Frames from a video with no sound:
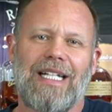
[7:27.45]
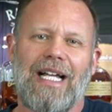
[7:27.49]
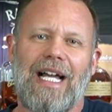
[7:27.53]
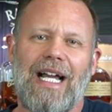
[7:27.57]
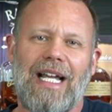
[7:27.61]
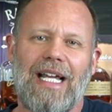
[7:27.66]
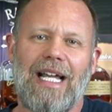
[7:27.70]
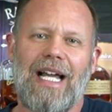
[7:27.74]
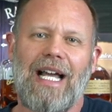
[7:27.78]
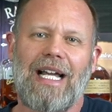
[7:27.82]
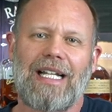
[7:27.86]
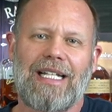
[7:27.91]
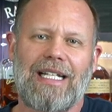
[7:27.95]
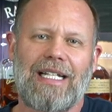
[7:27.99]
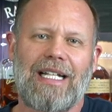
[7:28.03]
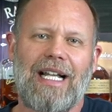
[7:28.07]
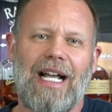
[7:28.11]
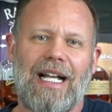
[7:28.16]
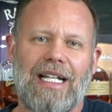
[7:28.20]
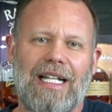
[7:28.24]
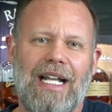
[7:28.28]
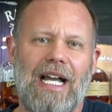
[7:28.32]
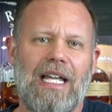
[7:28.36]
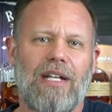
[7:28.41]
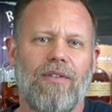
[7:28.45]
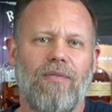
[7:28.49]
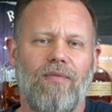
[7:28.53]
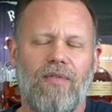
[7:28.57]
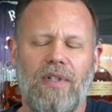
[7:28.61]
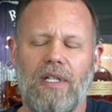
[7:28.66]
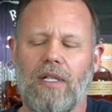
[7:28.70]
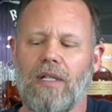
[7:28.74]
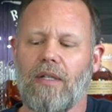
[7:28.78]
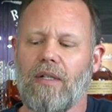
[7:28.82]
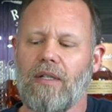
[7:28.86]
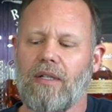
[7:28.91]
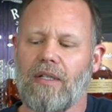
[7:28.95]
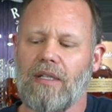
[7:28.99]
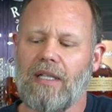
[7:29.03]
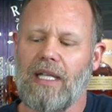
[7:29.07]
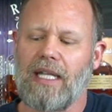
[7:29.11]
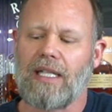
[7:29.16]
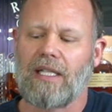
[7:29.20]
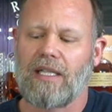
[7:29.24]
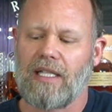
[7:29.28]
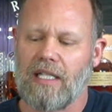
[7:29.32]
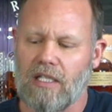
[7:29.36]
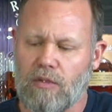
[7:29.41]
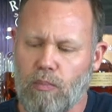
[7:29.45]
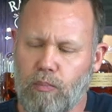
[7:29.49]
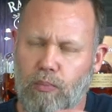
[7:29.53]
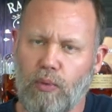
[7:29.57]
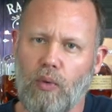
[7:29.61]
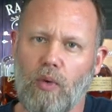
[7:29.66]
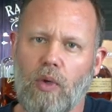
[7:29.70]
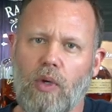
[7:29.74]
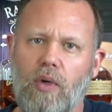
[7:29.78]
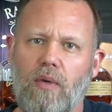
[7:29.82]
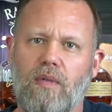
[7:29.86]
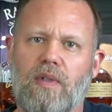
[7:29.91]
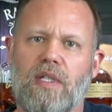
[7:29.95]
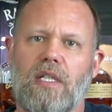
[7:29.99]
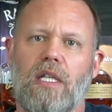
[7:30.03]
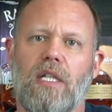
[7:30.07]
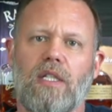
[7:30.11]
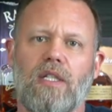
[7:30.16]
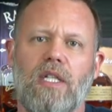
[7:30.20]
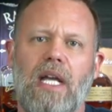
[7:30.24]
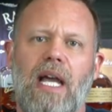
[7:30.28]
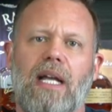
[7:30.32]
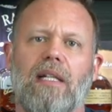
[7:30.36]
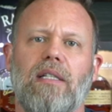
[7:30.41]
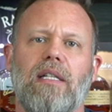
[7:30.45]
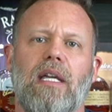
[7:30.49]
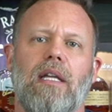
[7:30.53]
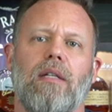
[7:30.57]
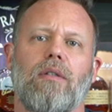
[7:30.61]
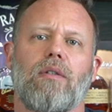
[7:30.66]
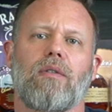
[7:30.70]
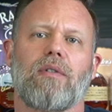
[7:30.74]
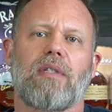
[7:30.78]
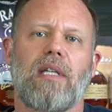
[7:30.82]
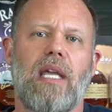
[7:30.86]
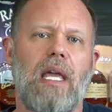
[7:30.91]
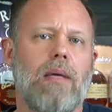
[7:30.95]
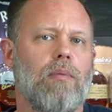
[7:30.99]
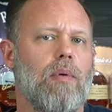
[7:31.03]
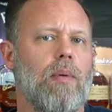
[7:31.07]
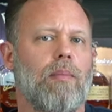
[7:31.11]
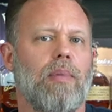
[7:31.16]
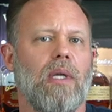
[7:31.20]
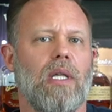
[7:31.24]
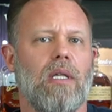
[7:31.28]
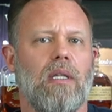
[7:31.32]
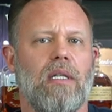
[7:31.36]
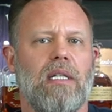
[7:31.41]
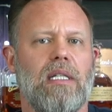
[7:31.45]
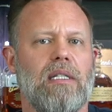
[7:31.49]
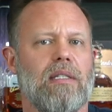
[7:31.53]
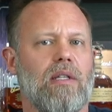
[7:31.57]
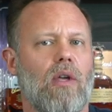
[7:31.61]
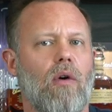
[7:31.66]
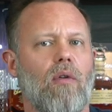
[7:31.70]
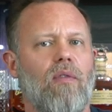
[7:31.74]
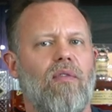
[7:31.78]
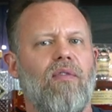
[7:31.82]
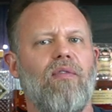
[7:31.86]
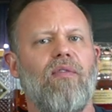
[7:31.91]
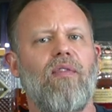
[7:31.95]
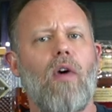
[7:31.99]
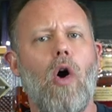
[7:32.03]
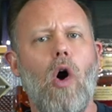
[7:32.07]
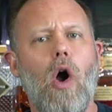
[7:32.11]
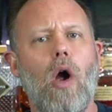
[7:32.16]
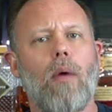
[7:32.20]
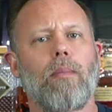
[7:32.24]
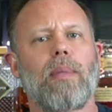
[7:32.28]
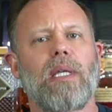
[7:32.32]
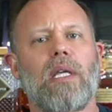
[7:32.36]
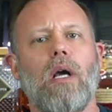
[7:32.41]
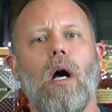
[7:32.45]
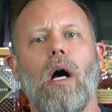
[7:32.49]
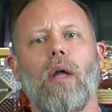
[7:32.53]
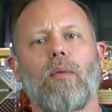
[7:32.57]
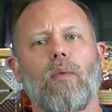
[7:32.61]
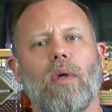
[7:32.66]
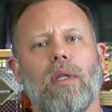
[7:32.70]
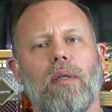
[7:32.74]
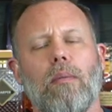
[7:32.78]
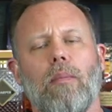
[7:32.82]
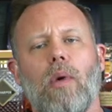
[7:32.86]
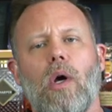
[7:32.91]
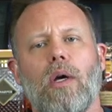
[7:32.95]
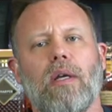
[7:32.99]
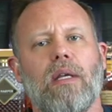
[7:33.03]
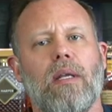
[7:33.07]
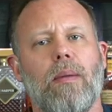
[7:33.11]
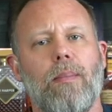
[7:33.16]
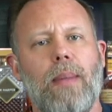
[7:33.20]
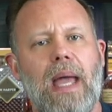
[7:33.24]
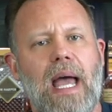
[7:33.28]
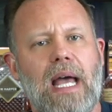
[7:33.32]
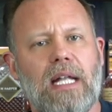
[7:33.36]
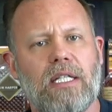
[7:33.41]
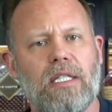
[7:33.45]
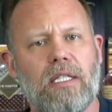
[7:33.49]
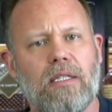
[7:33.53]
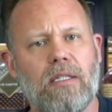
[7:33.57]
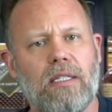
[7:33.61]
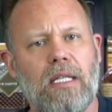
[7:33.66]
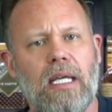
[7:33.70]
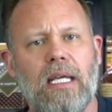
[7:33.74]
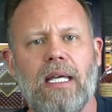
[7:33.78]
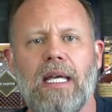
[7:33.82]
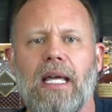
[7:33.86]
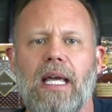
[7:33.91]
I, I, I kind of feel like this proves that Jack Daniels' capabilities go far beyond what the market imagined.